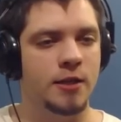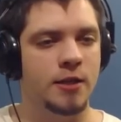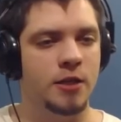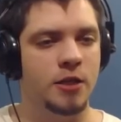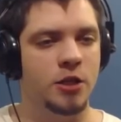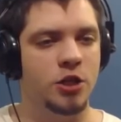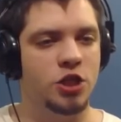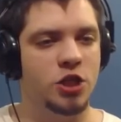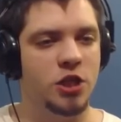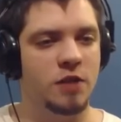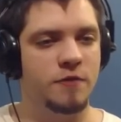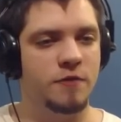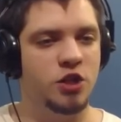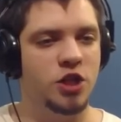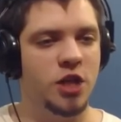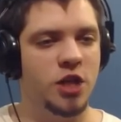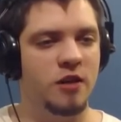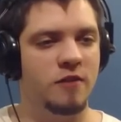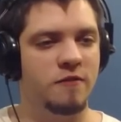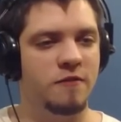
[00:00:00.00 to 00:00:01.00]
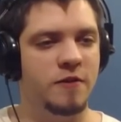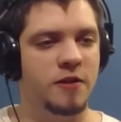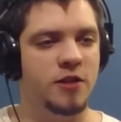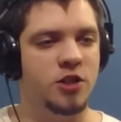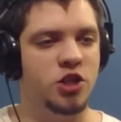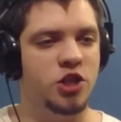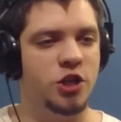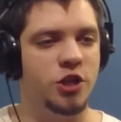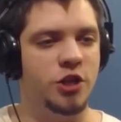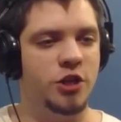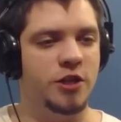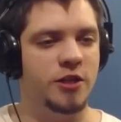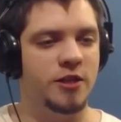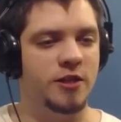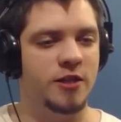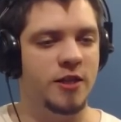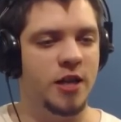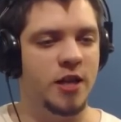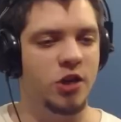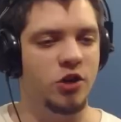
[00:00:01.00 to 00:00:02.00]
shift chain finisher.
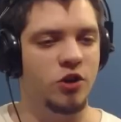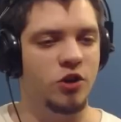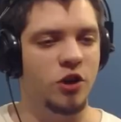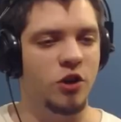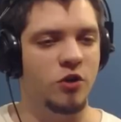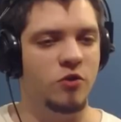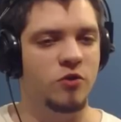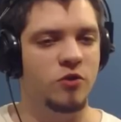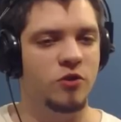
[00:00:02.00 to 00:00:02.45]
There you go.